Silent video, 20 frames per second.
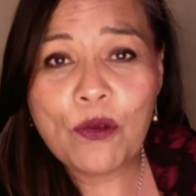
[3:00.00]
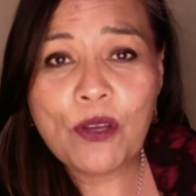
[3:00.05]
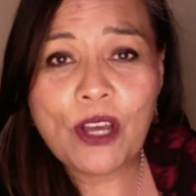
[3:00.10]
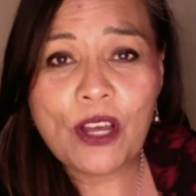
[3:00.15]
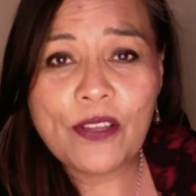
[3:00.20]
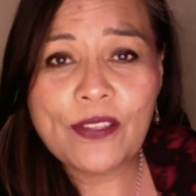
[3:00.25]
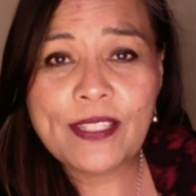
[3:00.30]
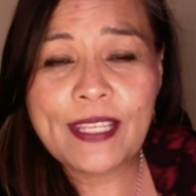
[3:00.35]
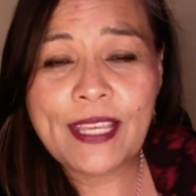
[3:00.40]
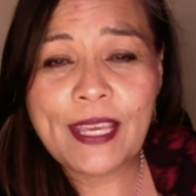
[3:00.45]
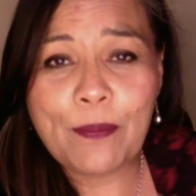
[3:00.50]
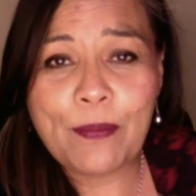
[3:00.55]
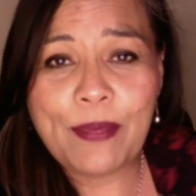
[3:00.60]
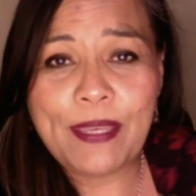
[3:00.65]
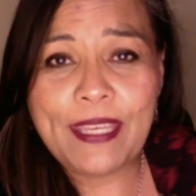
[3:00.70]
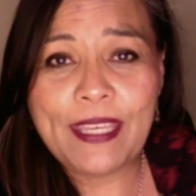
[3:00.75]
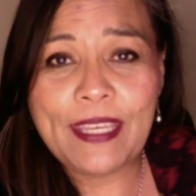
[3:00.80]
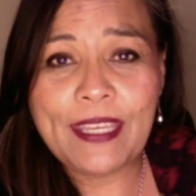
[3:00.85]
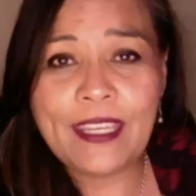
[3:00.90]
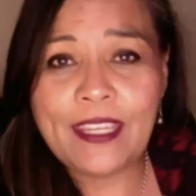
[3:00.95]
calls
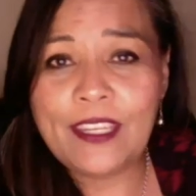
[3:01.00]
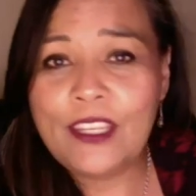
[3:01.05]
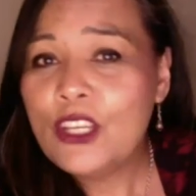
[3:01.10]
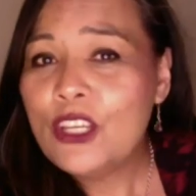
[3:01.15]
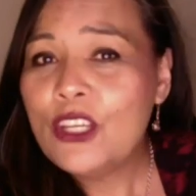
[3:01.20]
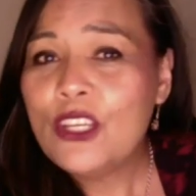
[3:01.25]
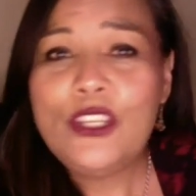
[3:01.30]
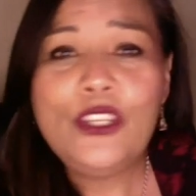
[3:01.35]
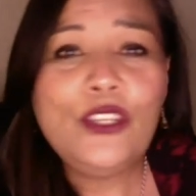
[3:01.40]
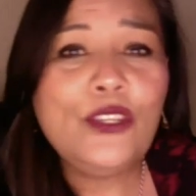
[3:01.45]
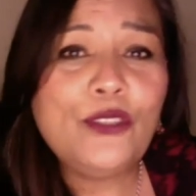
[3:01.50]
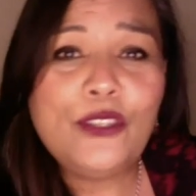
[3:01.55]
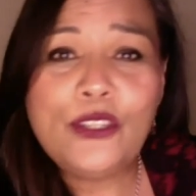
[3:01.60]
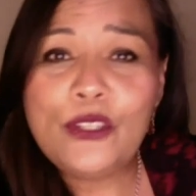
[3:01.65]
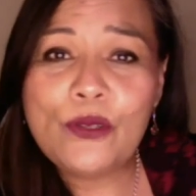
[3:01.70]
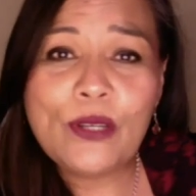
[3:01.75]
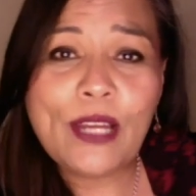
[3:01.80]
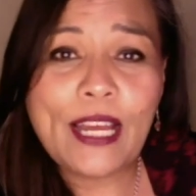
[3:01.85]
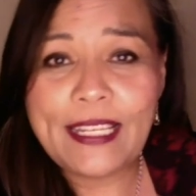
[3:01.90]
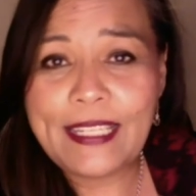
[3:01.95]
coming in, you do
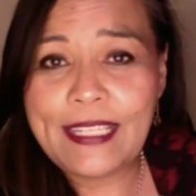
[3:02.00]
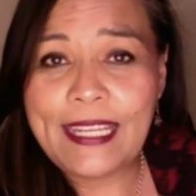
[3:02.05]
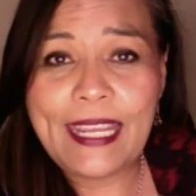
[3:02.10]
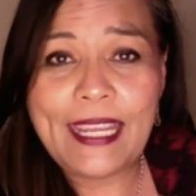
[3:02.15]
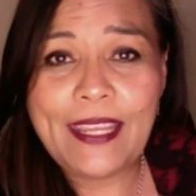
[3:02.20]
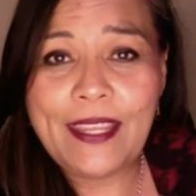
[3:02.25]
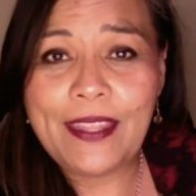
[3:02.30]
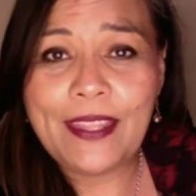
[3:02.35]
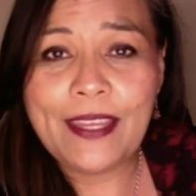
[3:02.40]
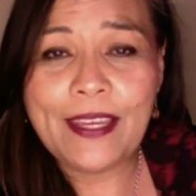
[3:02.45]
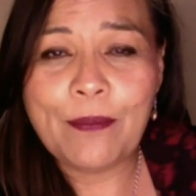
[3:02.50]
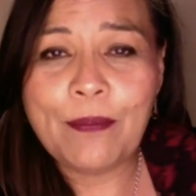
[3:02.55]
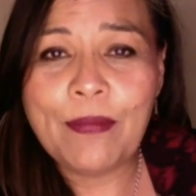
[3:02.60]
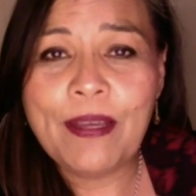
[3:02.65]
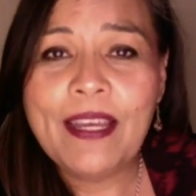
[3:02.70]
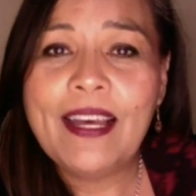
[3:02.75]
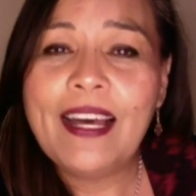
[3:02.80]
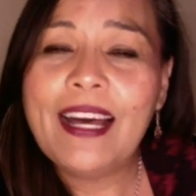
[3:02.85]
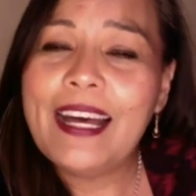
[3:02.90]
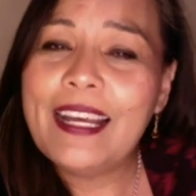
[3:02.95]
not take them
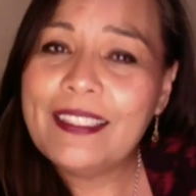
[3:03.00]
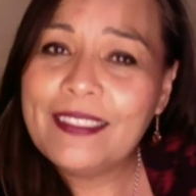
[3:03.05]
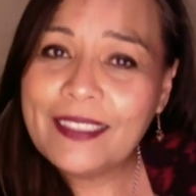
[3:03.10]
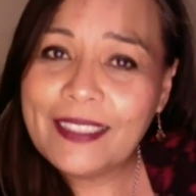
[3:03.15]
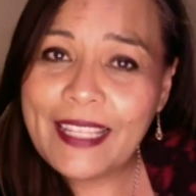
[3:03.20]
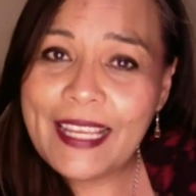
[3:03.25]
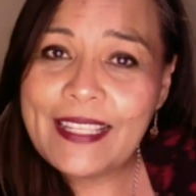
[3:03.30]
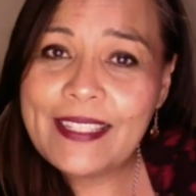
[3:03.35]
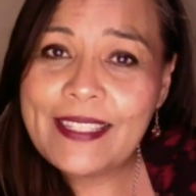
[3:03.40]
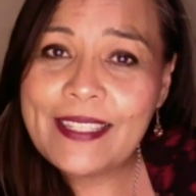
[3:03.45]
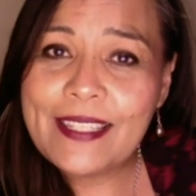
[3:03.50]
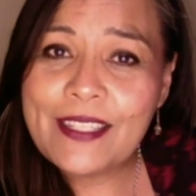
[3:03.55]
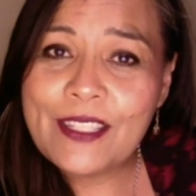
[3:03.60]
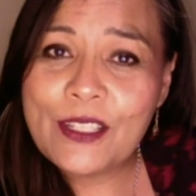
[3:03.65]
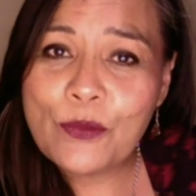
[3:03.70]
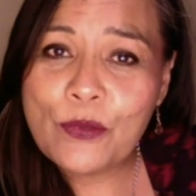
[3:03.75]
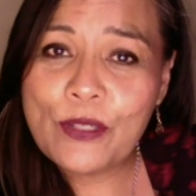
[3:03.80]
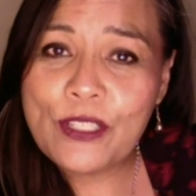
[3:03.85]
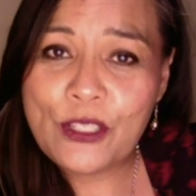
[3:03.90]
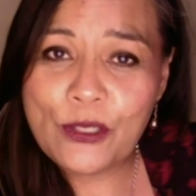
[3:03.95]
unless it's a
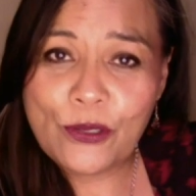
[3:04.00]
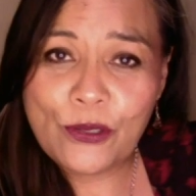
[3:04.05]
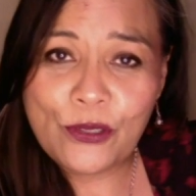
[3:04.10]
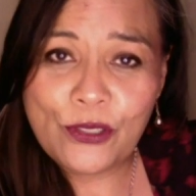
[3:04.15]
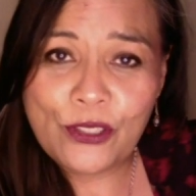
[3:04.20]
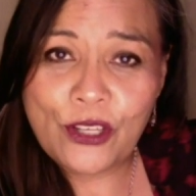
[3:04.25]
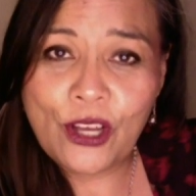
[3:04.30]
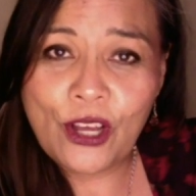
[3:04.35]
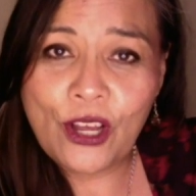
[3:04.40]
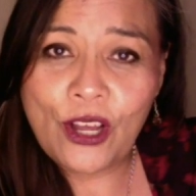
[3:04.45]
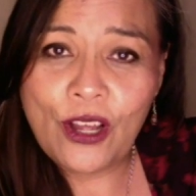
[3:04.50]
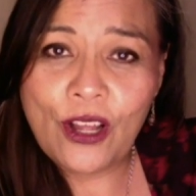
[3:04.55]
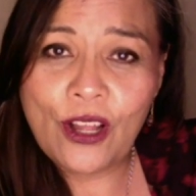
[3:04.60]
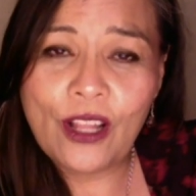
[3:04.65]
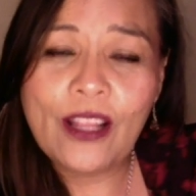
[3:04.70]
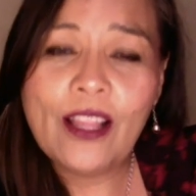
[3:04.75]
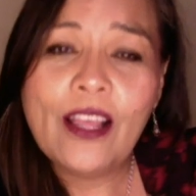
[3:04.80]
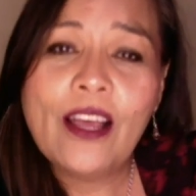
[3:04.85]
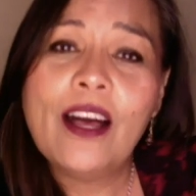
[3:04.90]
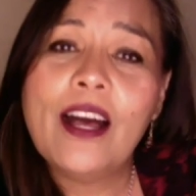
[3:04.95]
return
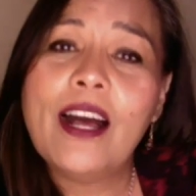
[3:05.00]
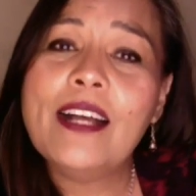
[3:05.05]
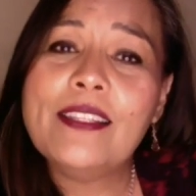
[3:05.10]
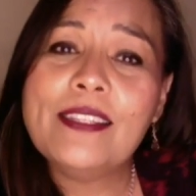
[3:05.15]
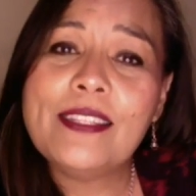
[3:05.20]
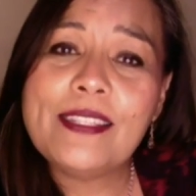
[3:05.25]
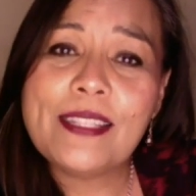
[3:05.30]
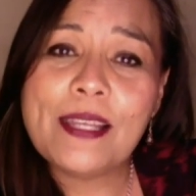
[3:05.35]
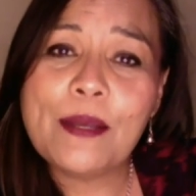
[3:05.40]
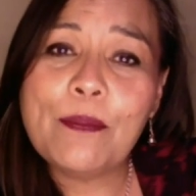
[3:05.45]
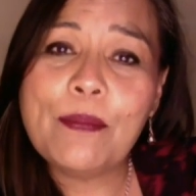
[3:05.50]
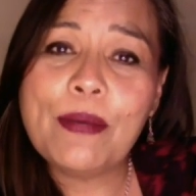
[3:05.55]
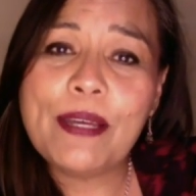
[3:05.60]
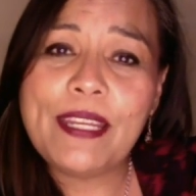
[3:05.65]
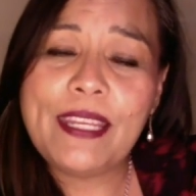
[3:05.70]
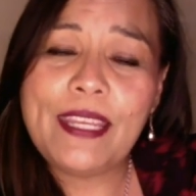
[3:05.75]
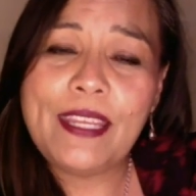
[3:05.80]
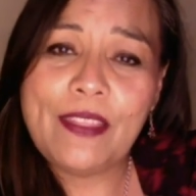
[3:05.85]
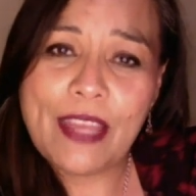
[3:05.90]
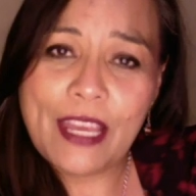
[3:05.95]
call on
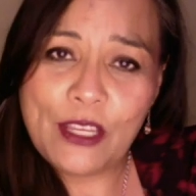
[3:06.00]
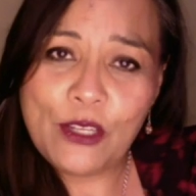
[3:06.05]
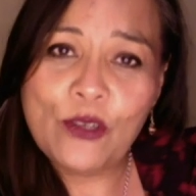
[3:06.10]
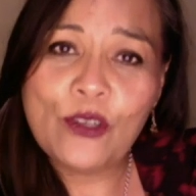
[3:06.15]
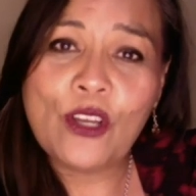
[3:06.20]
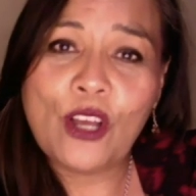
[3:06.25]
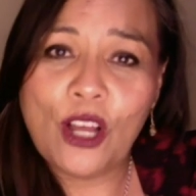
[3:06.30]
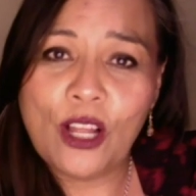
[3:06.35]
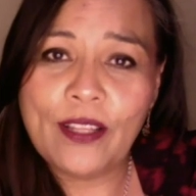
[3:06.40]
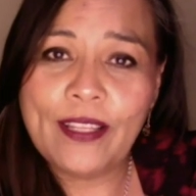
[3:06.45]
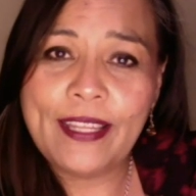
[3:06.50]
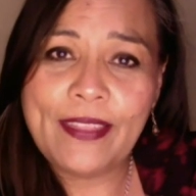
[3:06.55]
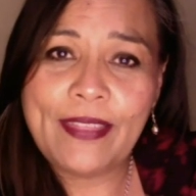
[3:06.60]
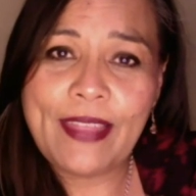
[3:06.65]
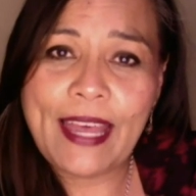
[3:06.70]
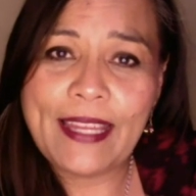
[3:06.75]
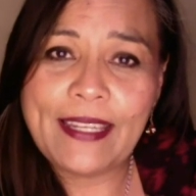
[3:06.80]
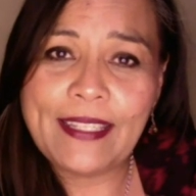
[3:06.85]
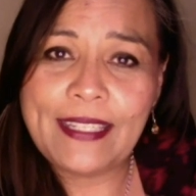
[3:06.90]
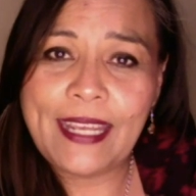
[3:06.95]
somebody that you're calling
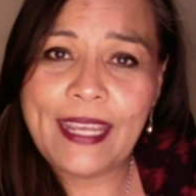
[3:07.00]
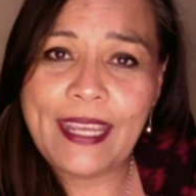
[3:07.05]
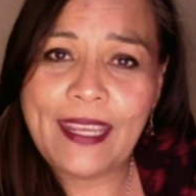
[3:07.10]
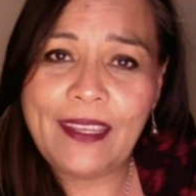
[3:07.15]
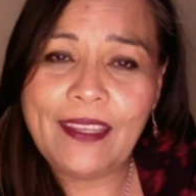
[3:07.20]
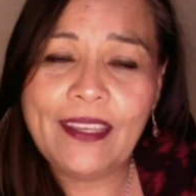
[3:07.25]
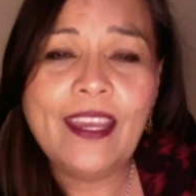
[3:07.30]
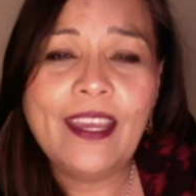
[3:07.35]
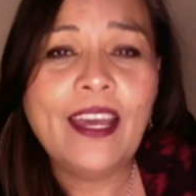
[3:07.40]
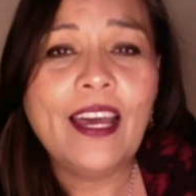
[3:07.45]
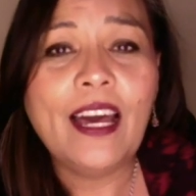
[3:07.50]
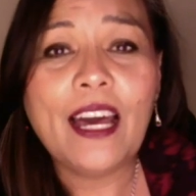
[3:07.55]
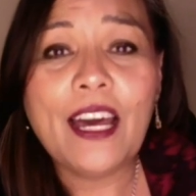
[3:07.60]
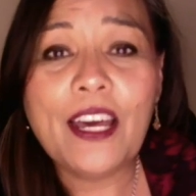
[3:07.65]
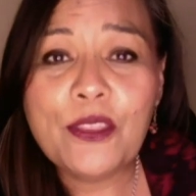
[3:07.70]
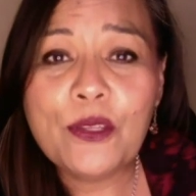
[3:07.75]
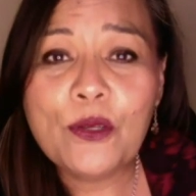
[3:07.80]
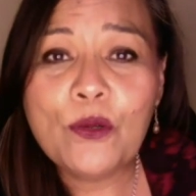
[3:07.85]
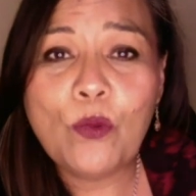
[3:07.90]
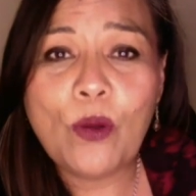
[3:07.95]
that day.
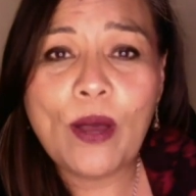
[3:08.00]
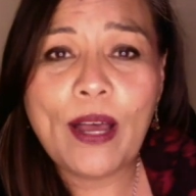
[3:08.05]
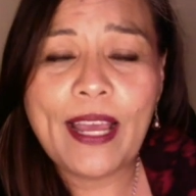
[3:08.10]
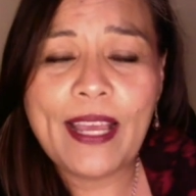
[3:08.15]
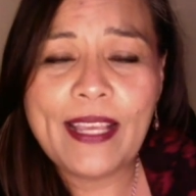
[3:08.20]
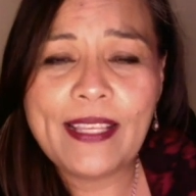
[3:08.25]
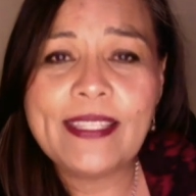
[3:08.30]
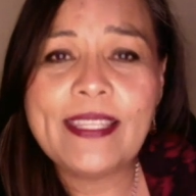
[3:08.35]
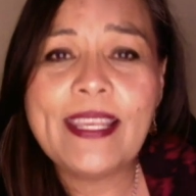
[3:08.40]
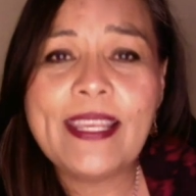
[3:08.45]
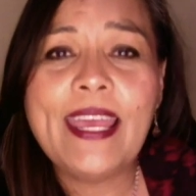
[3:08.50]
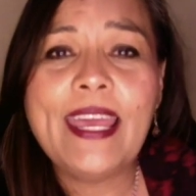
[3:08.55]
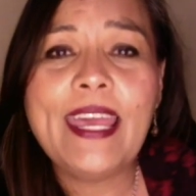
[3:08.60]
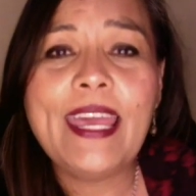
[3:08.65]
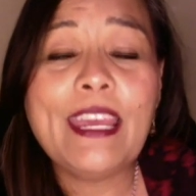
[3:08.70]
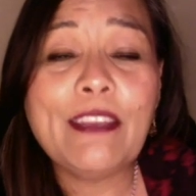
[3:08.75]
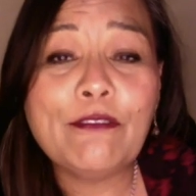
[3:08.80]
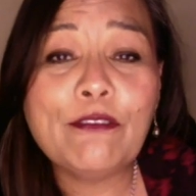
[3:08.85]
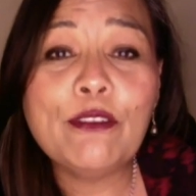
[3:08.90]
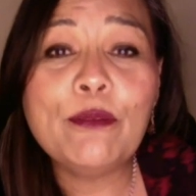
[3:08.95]
Otherwise,
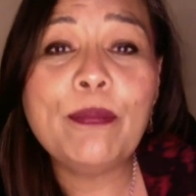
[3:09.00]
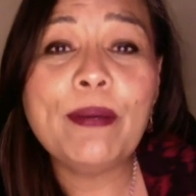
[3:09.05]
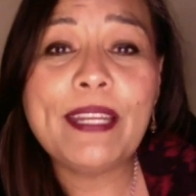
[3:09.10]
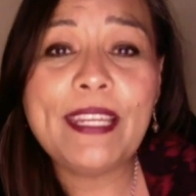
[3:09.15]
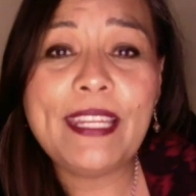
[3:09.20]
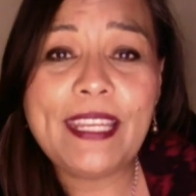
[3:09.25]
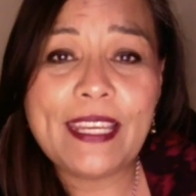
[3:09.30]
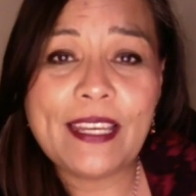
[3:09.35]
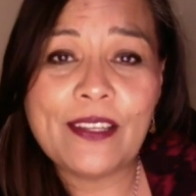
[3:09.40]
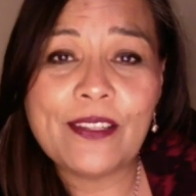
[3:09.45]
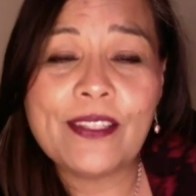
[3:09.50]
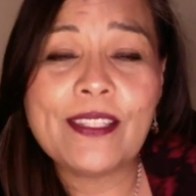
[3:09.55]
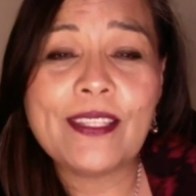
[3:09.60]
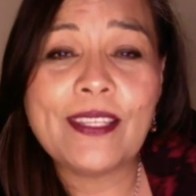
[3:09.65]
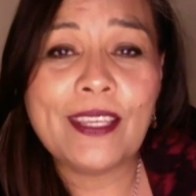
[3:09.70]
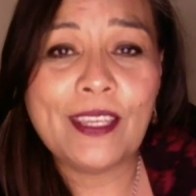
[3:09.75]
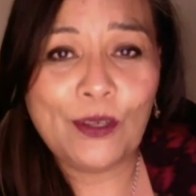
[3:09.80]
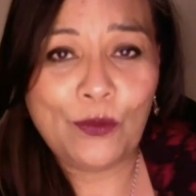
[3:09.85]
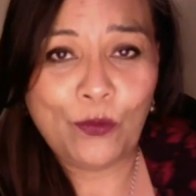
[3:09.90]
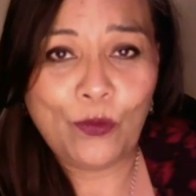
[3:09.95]
everybody else
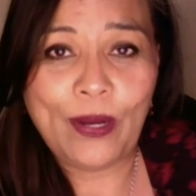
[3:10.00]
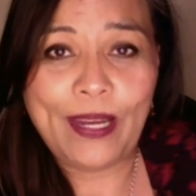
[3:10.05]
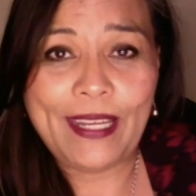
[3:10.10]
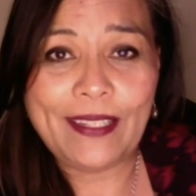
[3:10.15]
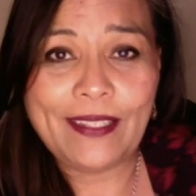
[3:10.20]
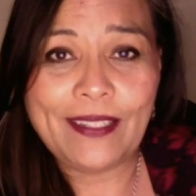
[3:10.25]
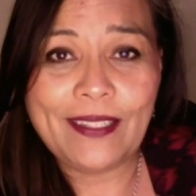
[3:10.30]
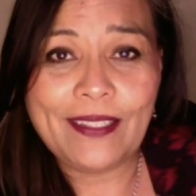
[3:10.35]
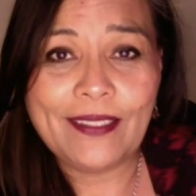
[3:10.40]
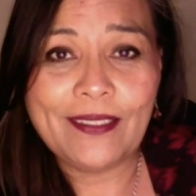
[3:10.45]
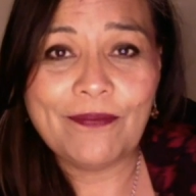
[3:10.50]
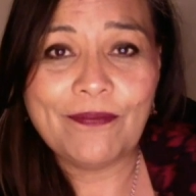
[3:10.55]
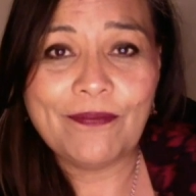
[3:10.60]
can wait.